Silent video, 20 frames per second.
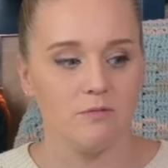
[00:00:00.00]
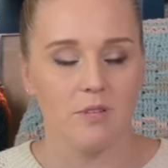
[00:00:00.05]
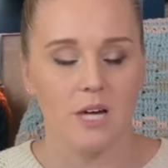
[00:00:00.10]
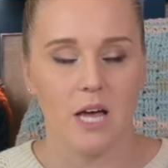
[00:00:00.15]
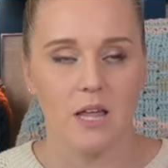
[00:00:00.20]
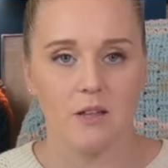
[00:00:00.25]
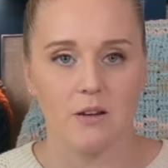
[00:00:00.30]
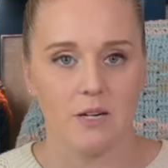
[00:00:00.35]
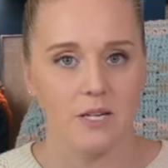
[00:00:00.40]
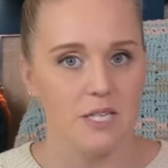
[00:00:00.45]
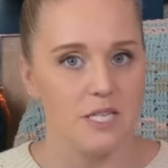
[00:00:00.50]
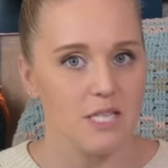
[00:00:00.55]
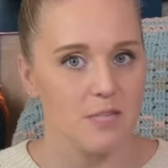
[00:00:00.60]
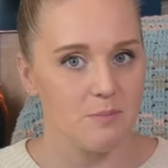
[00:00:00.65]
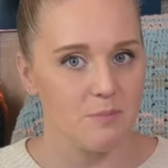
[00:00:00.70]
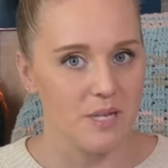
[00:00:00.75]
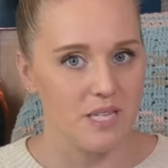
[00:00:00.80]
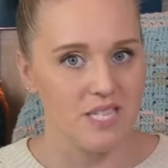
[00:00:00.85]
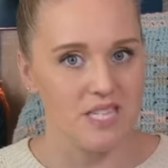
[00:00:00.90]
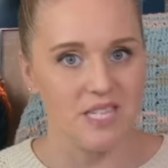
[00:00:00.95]
rather
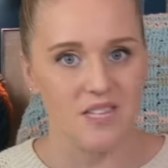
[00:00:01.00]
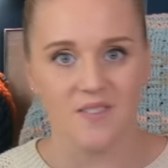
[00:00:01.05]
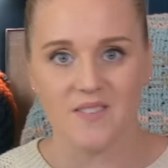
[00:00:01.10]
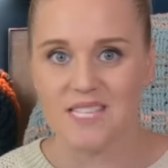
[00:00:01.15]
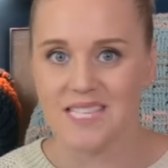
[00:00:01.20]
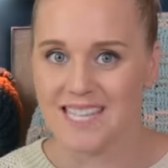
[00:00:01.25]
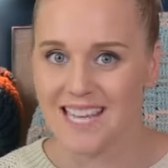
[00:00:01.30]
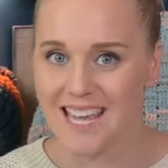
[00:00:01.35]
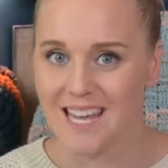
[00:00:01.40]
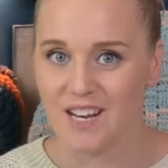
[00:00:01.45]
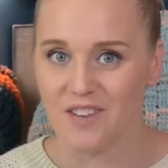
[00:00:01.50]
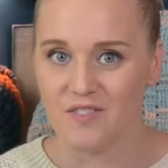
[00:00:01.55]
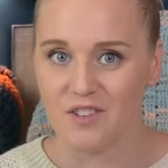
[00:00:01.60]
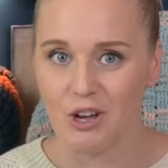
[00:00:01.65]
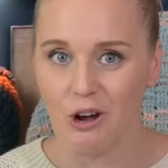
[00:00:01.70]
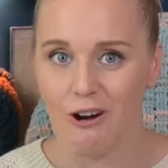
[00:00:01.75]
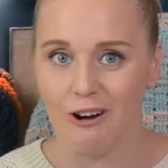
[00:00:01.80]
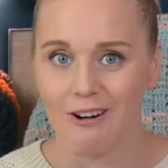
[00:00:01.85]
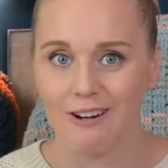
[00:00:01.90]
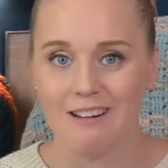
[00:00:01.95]
expensive skein of
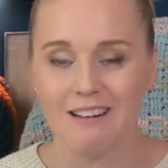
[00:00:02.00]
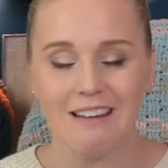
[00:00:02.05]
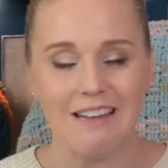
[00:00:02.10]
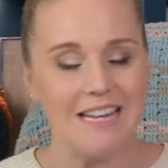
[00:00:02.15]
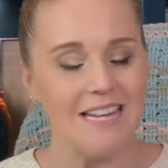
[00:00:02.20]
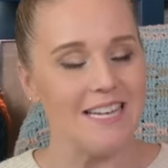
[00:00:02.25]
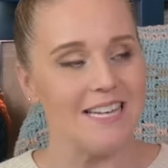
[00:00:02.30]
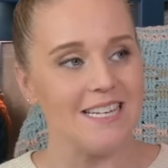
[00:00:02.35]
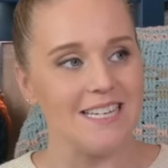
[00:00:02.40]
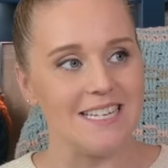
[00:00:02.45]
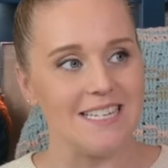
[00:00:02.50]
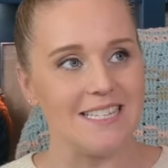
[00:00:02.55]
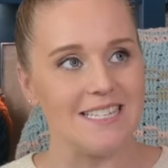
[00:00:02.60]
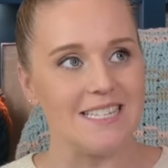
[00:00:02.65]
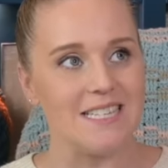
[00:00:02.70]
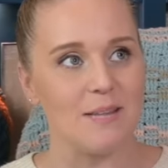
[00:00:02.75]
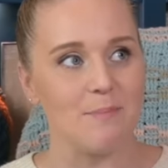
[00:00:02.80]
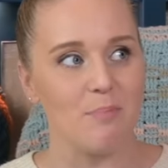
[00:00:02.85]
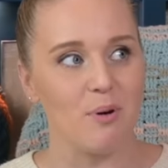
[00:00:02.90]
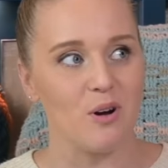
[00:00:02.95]
yarn.
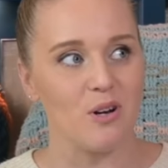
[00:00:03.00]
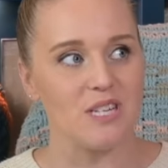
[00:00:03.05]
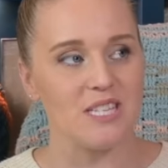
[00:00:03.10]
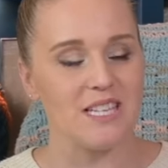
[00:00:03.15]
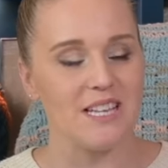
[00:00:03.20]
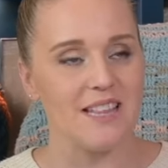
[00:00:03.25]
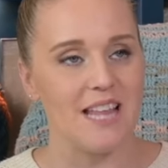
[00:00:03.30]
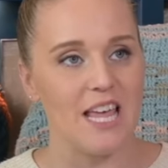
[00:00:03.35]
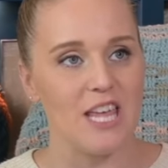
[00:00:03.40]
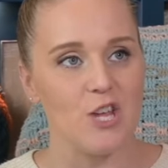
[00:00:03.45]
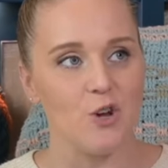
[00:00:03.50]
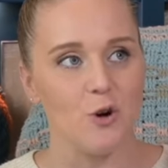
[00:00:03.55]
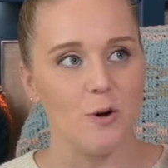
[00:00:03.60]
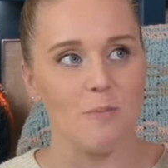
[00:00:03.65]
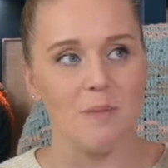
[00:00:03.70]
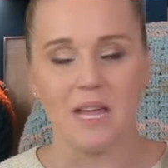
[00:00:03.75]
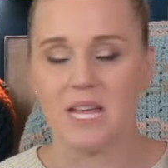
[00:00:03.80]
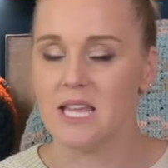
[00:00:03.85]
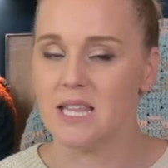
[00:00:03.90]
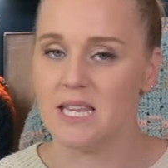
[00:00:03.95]
Is the person that you are
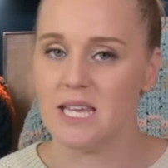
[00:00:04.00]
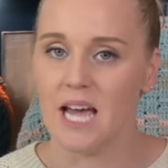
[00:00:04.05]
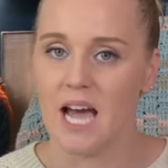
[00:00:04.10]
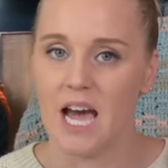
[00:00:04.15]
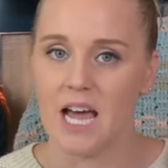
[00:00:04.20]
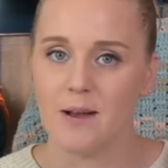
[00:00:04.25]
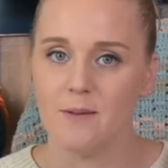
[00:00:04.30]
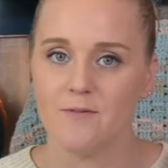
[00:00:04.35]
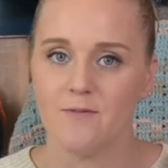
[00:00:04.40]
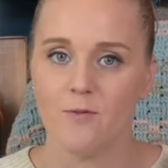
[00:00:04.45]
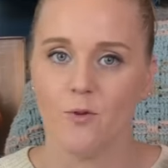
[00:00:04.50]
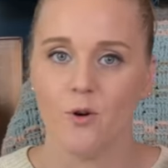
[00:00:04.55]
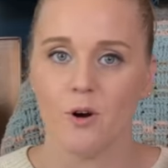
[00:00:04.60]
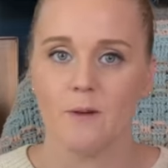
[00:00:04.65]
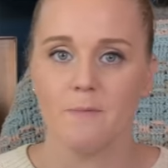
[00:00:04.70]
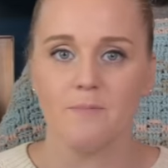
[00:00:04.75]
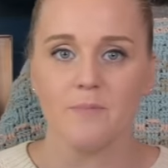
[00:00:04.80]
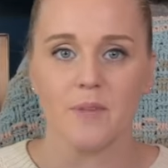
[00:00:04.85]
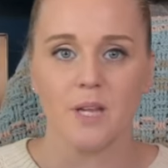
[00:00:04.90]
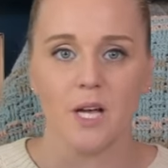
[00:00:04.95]
making the item
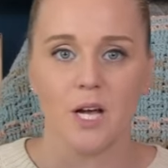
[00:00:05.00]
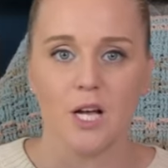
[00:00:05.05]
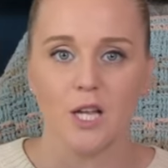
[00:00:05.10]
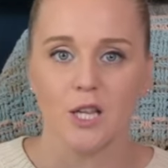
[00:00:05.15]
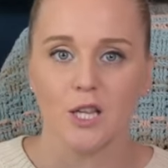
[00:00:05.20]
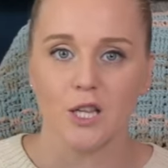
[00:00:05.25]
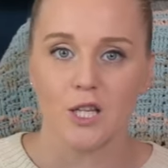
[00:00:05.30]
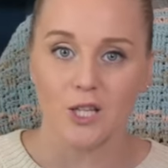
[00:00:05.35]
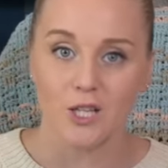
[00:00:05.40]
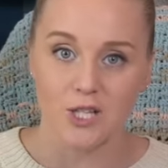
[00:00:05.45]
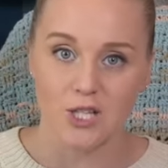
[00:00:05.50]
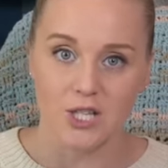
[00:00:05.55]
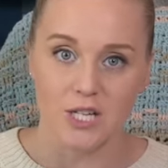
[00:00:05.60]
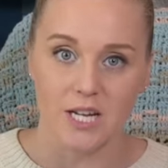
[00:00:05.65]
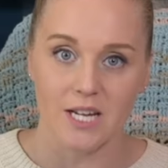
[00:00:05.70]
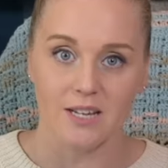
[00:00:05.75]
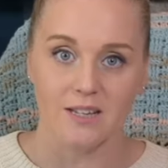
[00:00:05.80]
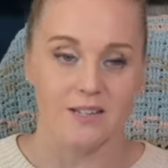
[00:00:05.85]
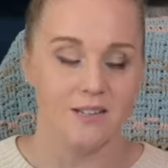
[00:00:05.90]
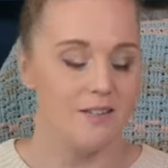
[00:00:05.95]
for
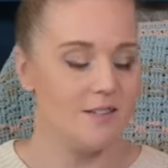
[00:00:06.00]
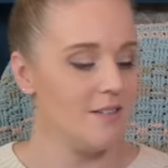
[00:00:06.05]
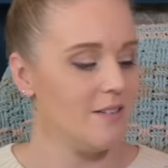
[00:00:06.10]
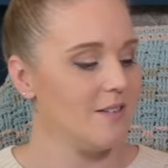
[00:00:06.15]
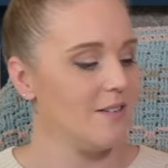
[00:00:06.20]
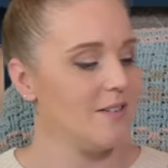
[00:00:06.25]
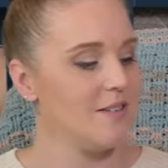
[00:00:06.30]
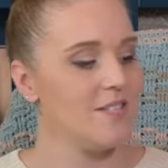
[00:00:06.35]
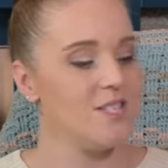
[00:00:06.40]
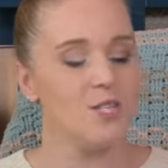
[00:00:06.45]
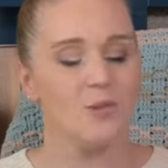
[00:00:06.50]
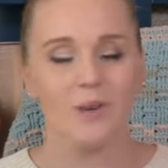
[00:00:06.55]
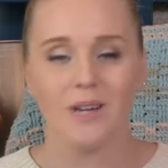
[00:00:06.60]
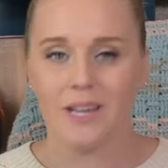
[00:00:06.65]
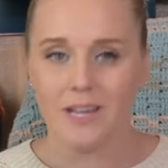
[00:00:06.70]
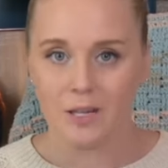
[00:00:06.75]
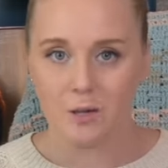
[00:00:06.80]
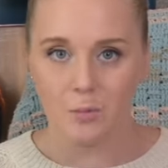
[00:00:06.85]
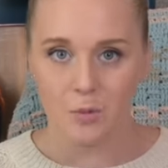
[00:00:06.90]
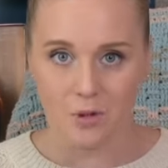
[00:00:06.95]
allergic to
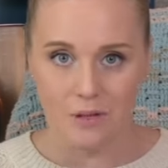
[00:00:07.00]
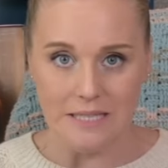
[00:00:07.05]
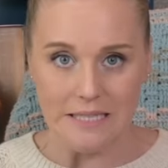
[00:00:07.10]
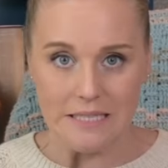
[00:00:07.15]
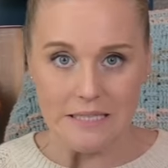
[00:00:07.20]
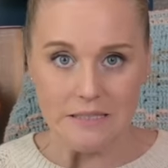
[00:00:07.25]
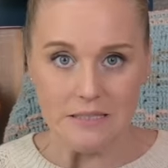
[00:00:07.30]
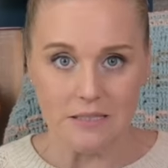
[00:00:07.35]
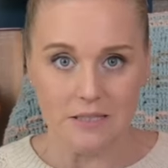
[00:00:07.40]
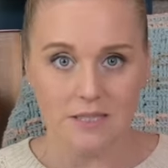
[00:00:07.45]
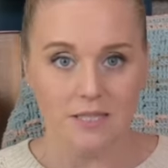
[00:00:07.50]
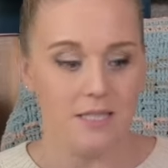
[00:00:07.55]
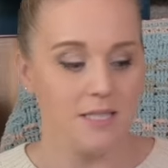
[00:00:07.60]
animal hair?